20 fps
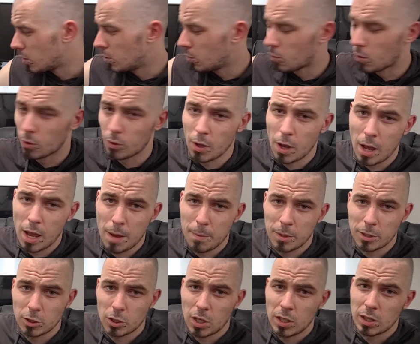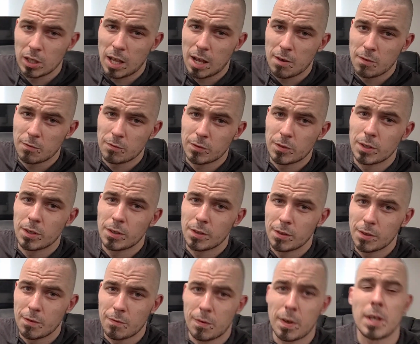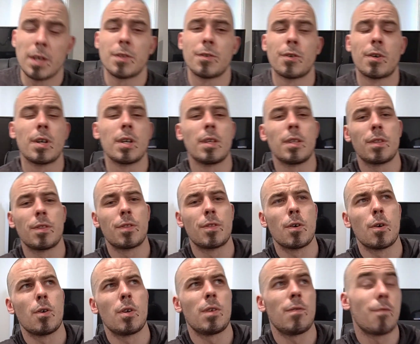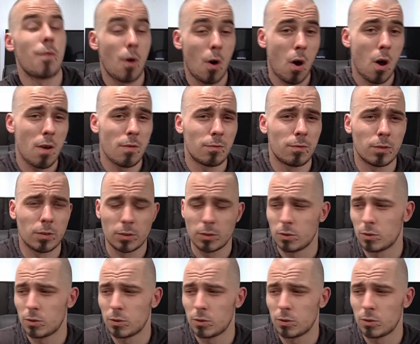You all know how much I loved the V3 35.